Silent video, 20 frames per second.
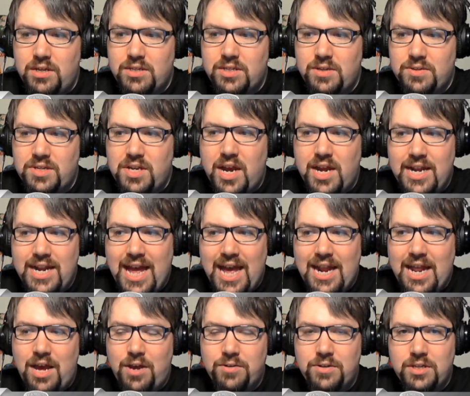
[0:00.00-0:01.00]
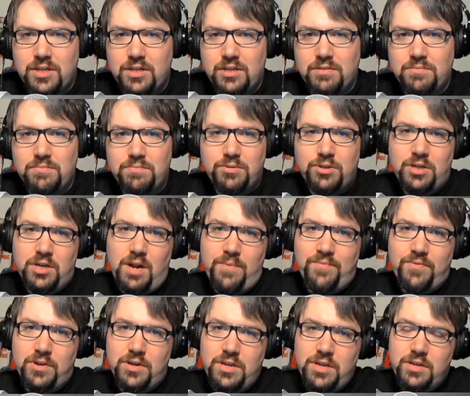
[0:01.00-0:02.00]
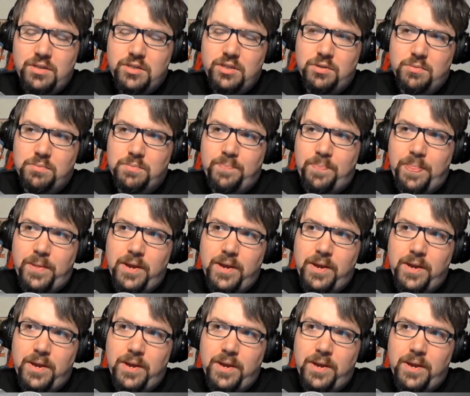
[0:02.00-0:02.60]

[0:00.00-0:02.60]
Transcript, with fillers: because I was cutting that out to put it up for YouTube.